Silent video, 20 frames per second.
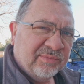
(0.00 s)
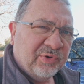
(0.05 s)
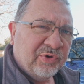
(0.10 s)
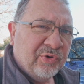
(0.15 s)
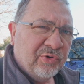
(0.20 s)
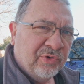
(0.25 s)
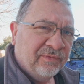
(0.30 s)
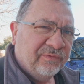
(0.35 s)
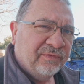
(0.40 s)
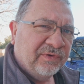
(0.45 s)
some
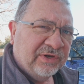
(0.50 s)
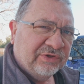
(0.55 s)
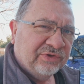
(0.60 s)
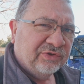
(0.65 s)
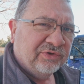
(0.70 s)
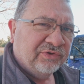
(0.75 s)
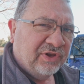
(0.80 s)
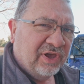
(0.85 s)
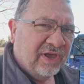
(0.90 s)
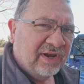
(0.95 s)
cool
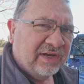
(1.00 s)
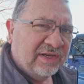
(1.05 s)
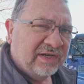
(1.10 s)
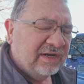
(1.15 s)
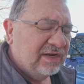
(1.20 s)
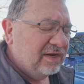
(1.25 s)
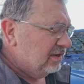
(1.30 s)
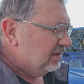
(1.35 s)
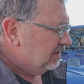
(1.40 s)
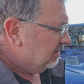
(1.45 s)
features on
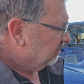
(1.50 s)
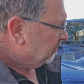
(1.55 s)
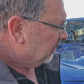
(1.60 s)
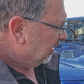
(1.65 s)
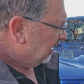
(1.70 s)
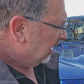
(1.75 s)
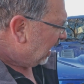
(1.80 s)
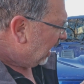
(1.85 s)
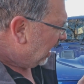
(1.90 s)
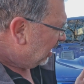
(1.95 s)
it,
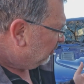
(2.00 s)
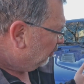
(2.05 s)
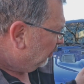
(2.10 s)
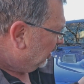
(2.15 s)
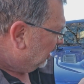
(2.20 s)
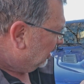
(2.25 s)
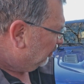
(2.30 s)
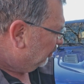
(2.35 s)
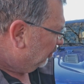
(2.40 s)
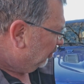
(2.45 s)
I
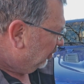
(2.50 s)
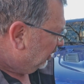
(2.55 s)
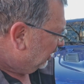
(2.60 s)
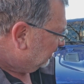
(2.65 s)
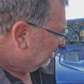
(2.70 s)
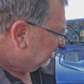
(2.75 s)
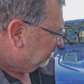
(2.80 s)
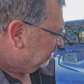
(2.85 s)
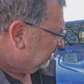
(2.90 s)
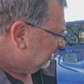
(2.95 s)
went
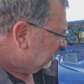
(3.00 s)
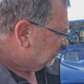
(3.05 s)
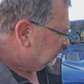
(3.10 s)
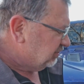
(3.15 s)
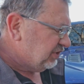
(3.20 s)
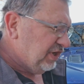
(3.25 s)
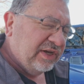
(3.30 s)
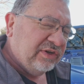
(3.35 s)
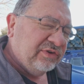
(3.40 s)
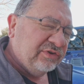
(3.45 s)
with the
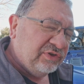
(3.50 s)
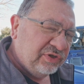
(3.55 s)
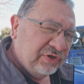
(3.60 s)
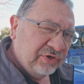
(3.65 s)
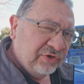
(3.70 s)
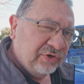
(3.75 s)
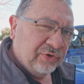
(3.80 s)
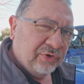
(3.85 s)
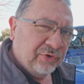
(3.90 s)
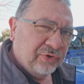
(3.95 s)
Gen
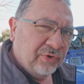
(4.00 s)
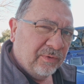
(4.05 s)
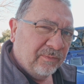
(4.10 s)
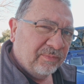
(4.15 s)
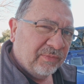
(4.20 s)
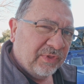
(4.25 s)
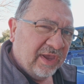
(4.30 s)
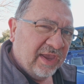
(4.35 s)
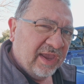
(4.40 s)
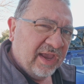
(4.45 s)
2
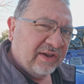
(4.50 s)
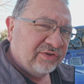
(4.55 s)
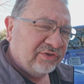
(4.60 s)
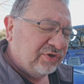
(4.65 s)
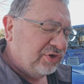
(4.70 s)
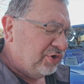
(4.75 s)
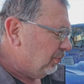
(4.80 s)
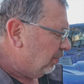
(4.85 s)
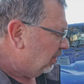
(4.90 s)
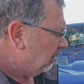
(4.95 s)

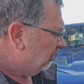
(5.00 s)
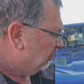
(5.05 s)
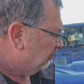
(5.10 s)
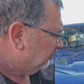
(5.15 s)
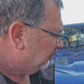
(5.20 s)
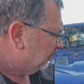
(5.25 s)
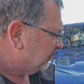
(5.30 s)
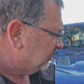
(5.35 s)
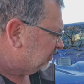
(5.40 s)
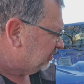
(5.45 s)

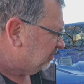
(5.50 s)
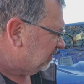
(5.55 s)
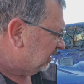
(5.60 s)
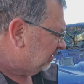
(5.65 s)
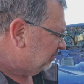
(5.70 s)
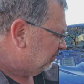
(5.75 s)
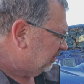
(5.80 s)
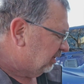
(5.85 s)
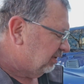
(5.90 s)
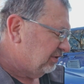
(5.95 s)
X2O from
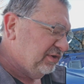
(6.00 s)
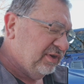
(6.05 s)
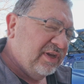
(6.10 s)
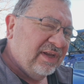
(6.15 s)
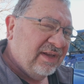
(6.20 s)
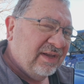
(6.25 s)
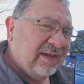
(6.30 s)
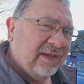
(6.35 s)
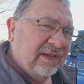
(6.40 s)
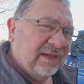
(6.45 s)
Smittybilt.
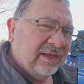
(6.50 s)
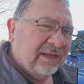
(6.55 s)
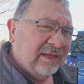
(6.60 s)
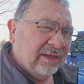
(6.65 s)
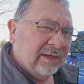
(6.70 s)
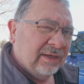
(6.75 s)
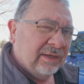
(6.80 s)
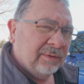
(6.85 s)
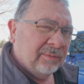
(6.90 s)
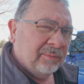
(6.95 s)

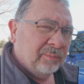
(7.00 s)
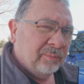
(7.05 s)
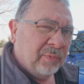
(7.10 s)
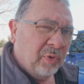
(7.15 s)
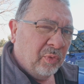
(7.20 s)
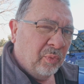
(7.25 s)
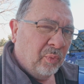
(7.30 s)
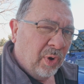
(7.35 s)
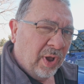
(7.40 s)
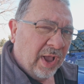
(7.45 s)

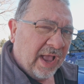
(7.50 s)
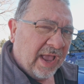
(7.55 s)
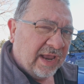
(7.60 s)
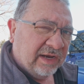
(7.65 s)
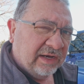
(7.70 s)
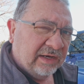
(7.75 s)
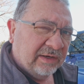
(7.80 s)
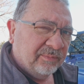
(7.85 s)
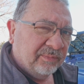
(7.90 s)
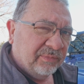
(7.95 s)
But
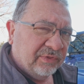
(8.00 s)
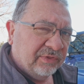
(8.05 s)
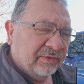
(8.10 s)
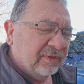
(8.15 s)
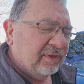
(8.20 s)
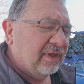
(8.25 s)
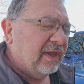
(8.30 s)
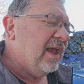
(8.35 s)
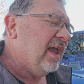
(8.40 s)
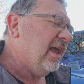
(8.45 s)
why?
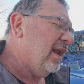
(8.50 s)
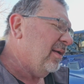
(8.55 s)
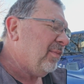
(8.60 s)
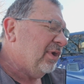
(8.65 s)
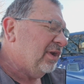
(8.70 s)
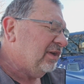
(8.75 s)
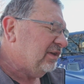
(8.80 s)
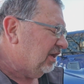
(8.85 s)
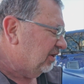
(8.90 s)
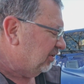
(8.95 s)
And I'm
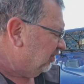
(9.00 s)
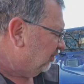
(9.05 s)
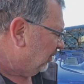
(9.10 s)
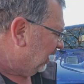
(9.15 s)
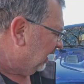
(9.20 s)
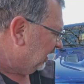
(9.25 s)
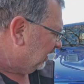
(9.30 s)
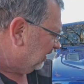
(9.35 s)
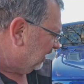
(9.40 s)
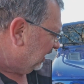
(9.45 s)
going to tell you
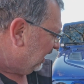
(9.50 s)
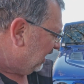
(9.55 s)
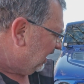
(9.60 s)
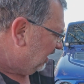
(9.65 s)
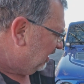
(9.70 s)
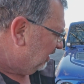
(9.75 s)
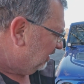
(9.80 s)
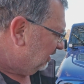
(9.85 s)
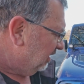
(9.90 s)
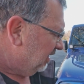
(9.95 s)

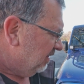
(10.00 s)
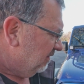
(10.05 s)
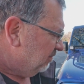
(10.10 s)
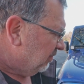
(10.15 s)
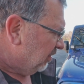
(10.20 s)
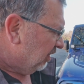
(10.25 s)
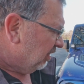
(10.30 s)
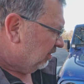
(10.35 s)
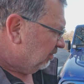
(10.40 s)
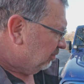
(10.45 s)
why.
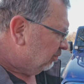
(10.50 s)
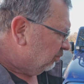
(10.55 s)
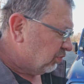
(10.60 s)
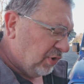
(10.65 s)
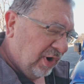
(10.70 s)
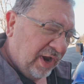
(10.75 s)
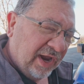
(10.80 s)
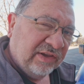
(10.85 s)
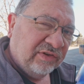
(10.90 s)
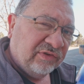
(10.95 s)

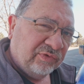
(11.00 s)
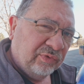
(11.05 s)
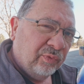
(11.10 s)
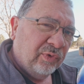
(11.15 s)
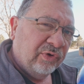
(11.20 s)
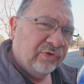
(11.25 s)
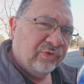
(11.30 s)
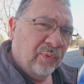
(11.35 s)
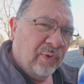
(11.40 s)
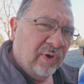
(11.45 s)
Price
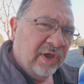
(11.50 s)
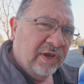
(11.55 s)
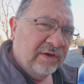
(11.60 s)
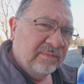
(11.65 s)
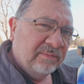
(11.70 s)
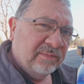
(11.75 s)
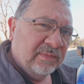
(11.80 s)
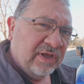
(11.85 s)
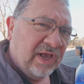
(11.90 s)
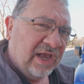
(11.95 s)
was
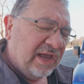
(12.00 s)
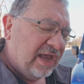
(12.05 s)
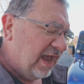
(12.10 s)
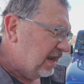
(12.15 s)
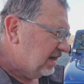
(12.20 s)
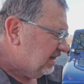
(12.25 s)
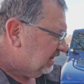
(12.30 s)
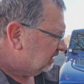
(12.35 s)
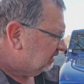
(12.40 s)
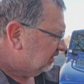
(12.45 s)
one.
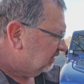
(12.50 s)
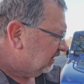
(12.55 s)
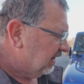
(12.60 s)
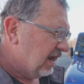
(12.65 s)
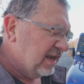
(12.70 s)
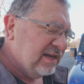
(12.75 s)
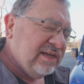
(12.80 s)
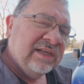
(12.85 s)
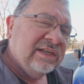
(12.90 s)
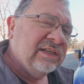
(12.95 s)
I didn't
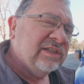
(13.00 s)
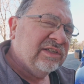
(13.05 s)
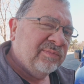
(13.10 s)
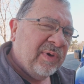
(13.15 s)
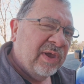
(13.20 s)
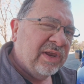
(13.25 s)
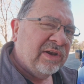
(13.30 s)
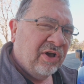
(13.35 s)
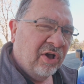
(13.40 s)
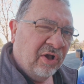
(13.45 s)
think I needed to
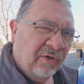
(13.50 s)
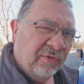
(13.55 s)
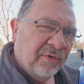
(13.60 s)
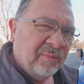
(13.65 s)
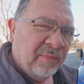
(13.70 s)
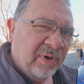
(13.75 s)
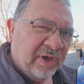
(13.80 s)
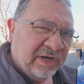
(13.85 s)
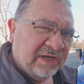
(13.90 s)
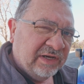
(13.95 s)
spend all
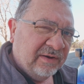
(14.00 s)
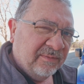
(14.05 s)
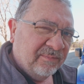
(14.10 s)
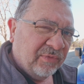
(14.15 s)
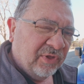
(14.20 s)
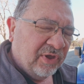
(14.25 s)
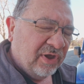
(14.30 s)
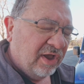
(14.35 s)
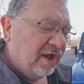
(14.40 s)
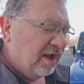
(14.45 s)
the money
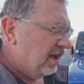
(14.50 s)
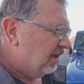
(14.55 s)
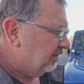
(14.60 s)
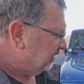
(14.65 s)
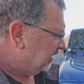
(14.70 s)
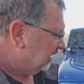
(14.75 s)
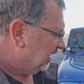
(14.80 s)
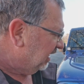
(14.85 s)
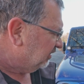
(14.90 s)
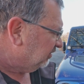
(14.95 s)

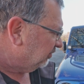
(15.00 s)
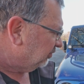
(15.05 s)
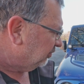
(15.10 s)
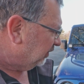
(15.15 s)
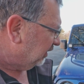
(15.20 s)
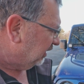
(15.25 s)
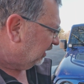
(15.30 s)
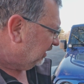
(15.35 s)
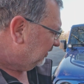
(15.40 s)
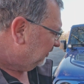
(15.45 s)
on the
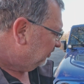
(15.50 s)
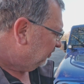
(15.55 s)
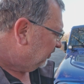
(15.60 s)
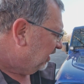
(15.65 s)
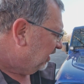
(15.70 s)
X3.